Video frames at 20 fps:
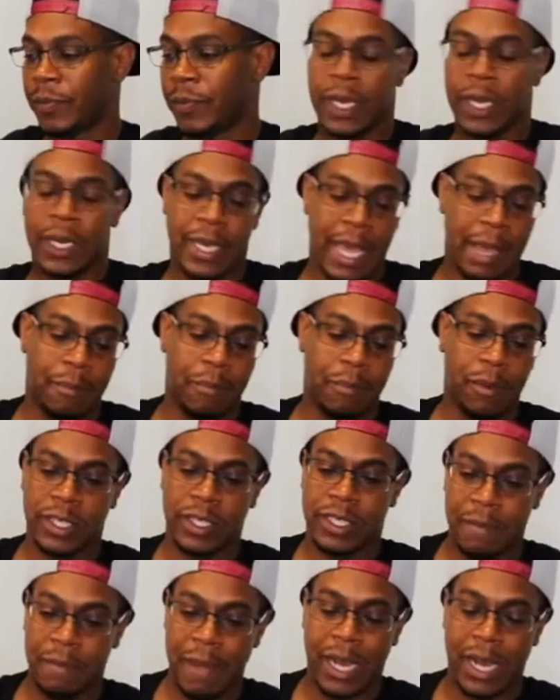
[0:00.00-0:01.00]
That brings
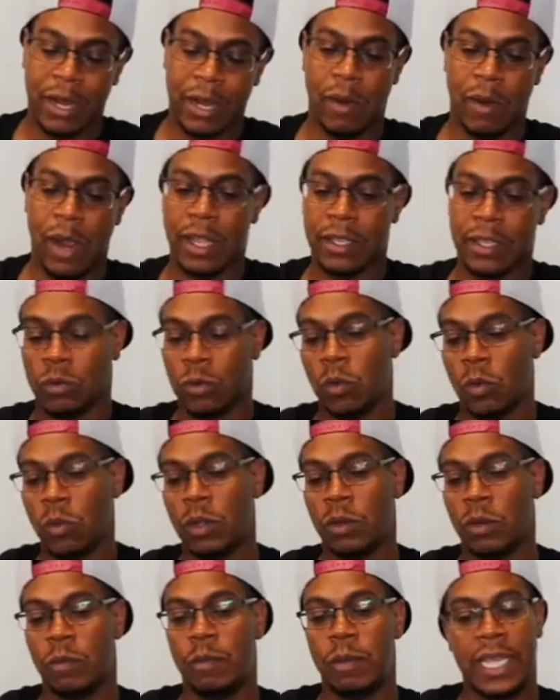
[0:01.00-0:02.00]
it back around to what we
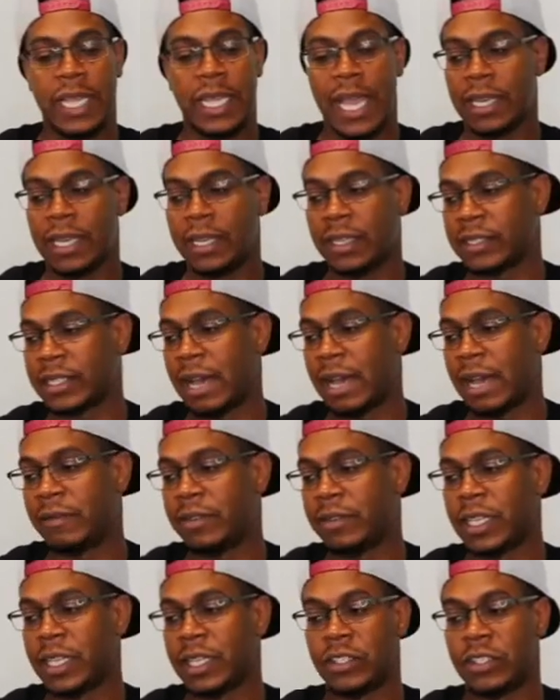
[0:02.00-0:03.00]
began this
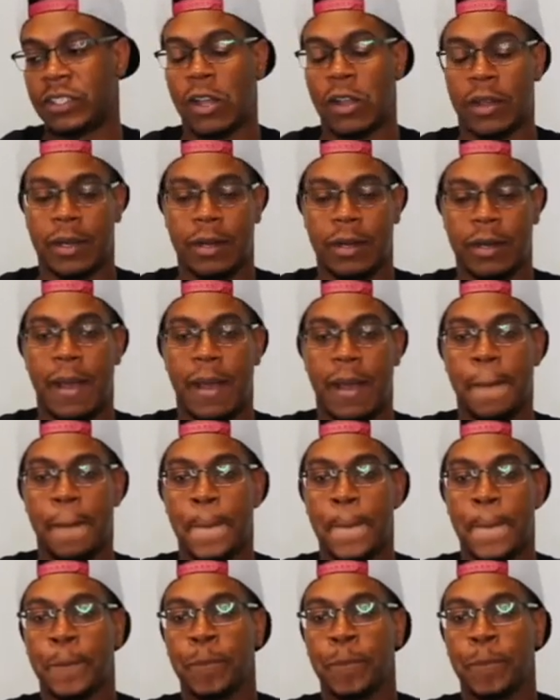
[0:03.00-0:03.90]
conversation talking about.